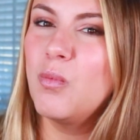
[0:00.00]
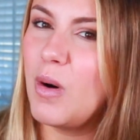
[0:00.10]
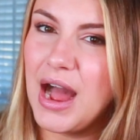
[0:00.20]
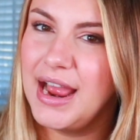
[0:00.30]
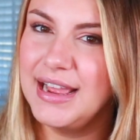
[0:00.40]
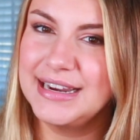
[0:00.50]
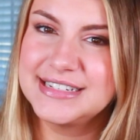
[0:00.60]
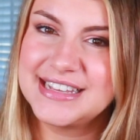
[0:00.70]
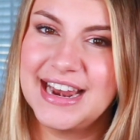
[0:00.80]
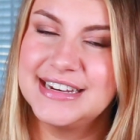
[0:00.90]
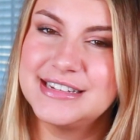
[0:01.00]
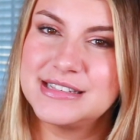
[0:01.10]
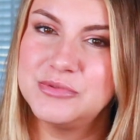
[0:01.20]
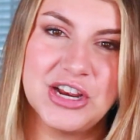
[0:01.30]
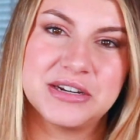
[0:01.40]
why I decided to
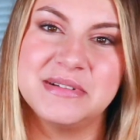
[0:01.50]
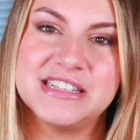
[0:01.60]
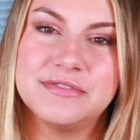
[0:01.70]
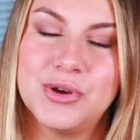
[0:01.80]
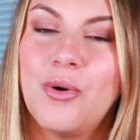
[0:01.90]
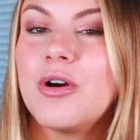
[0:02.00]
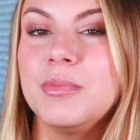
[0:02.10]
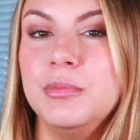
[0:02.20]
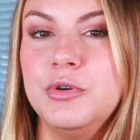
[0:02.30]
subject myself to horrible